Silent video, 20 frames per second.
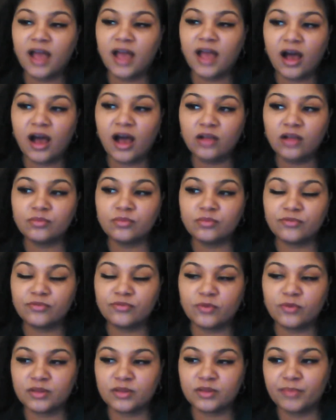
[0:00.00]
out
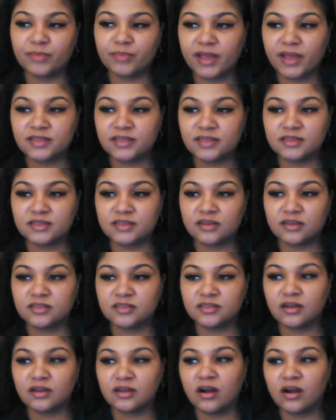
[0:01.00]
before the paint starts
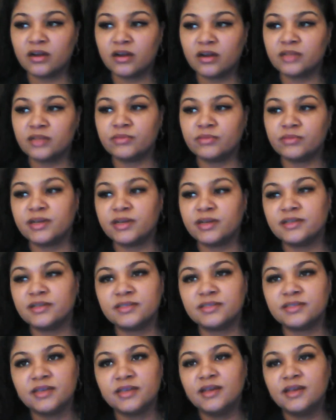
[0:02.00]
to harden,
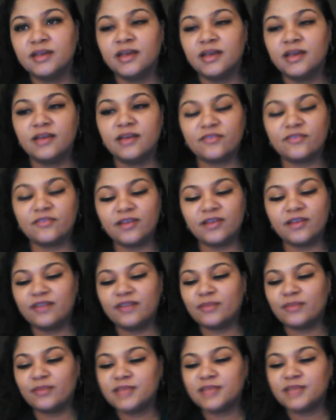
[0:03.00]
because
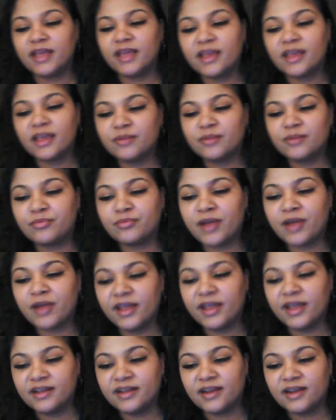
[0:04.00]
if I'm taking a
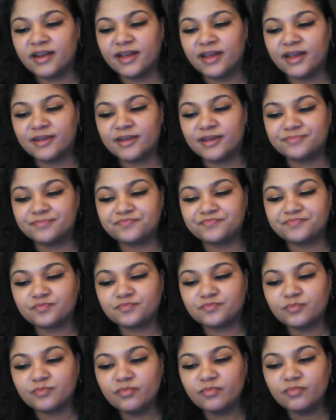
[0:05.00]
break, like
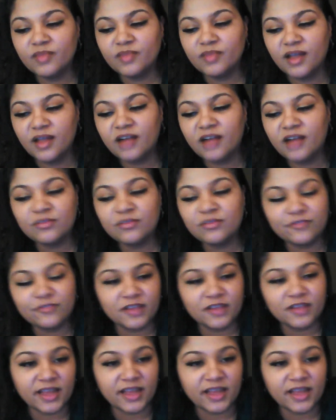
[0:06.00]
I don't feel